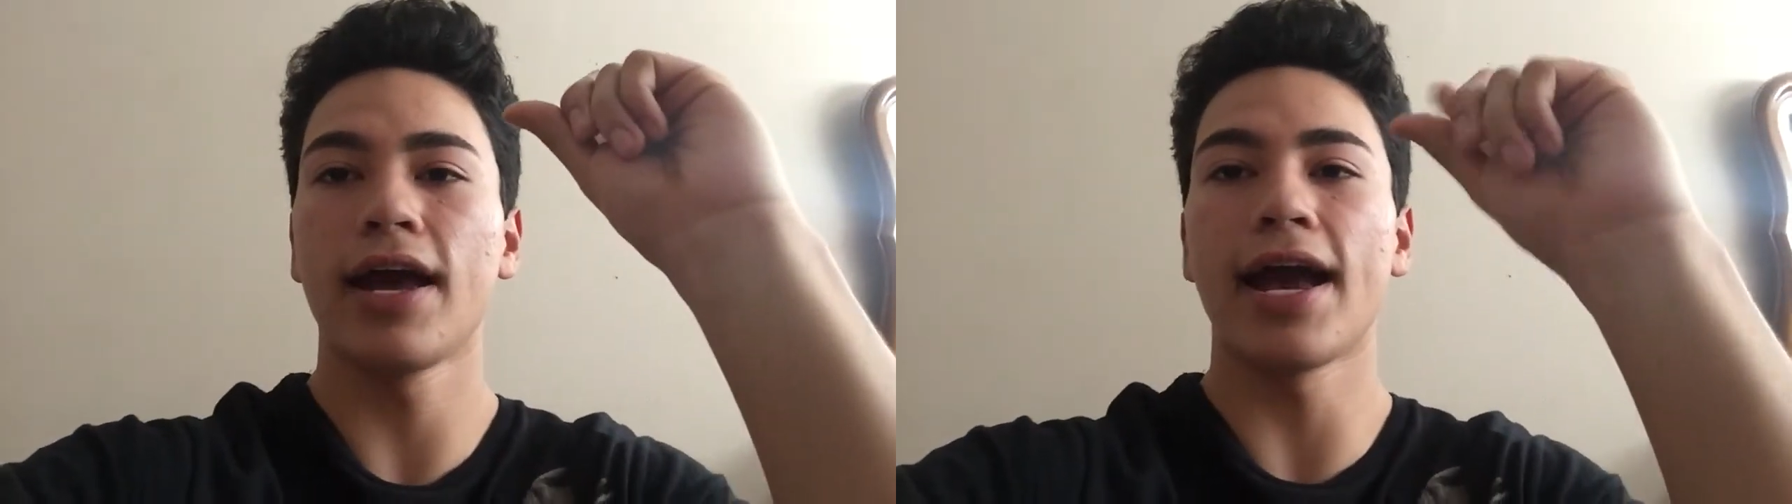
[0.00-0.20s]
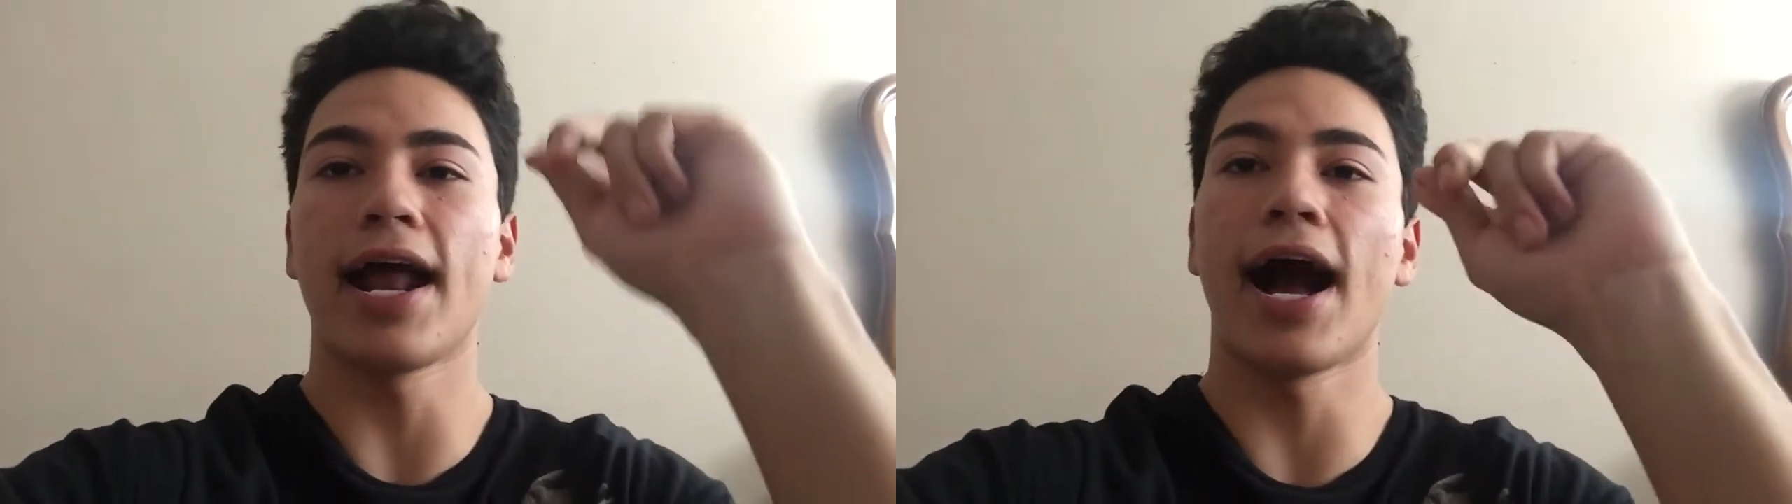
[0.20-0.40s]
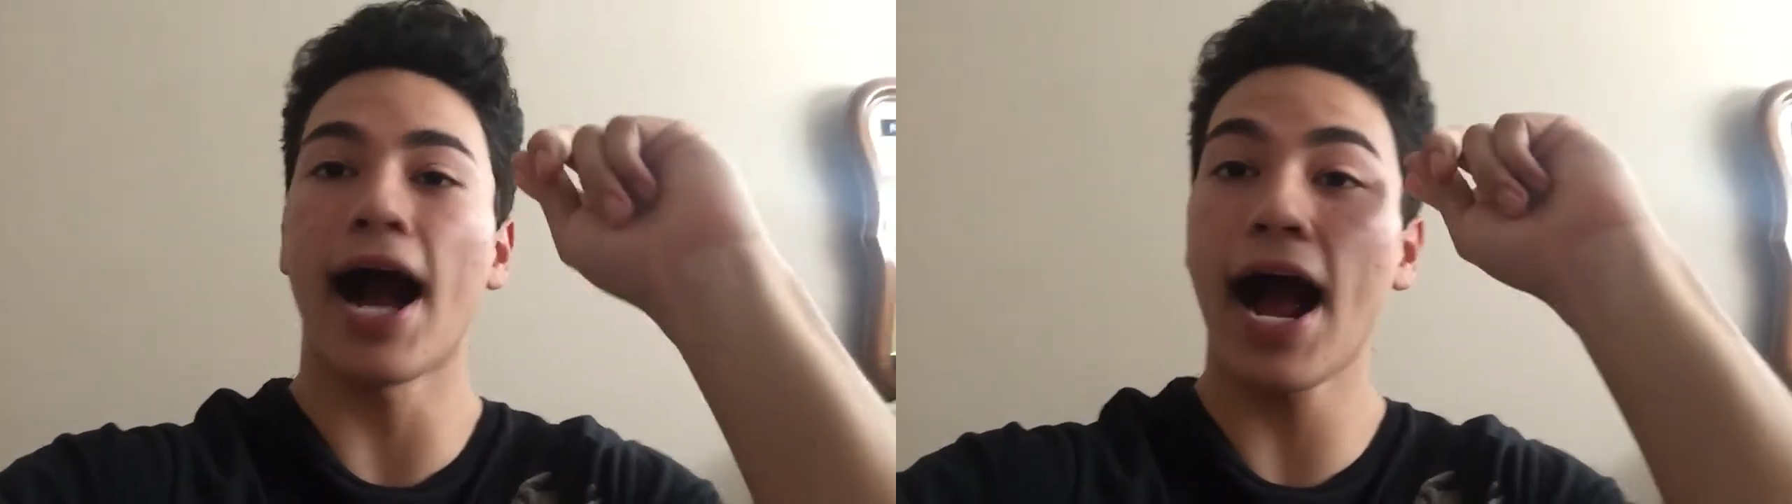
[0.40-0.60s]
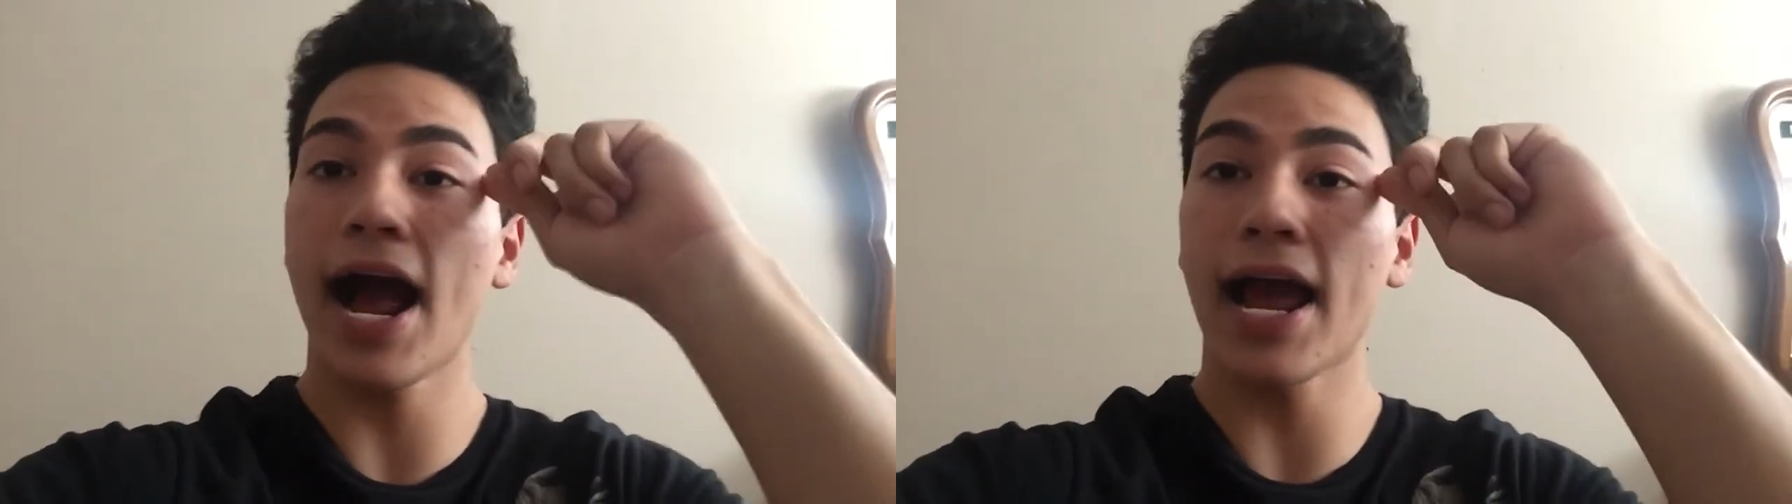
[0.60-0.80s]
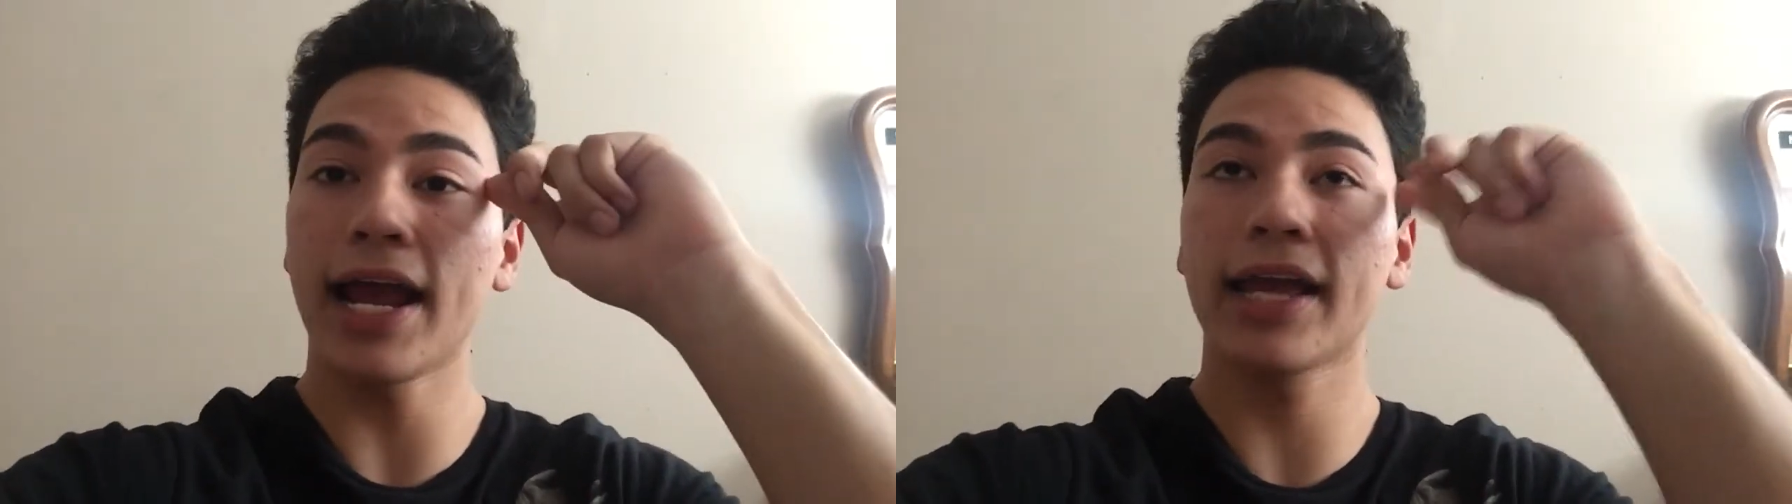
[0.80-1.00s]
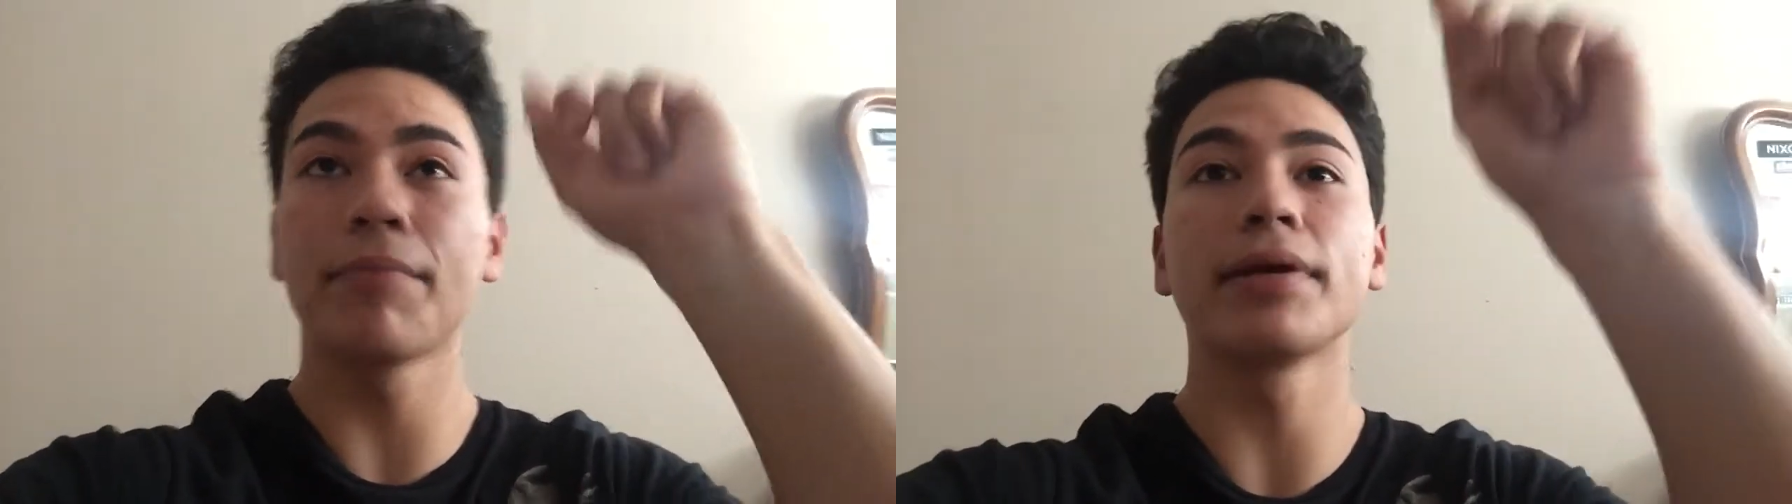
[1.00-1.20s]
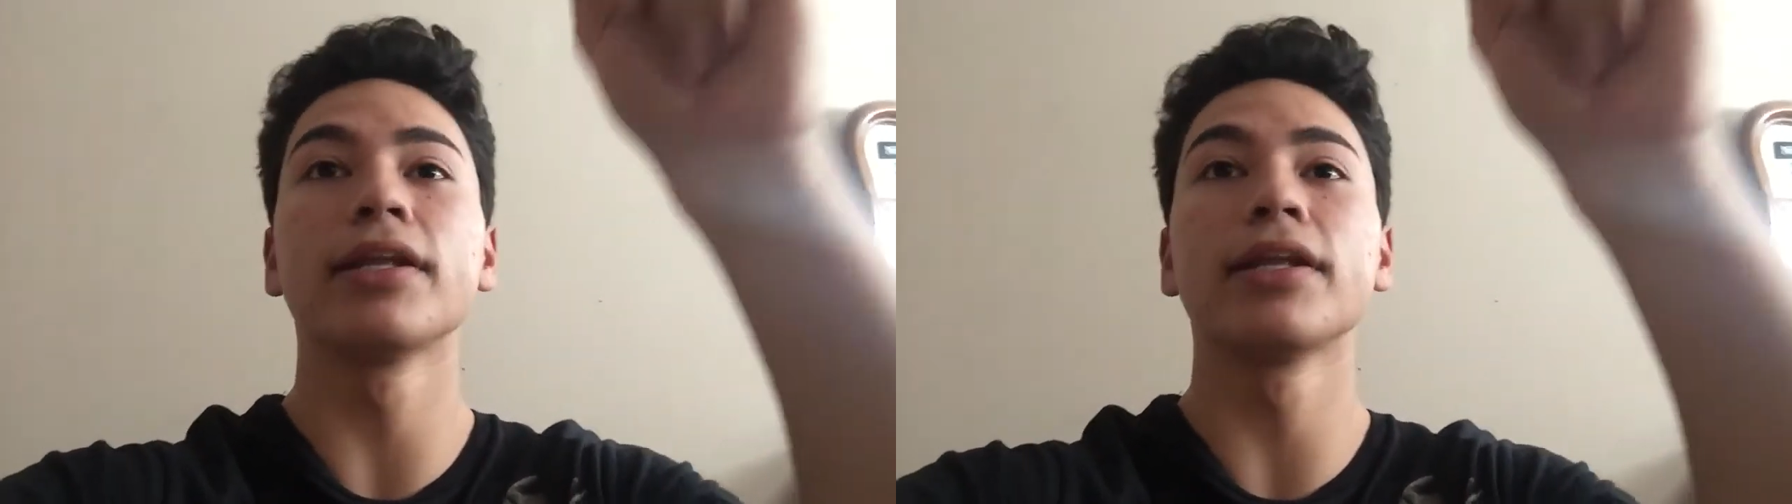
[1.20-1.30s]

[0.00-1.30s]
and I can be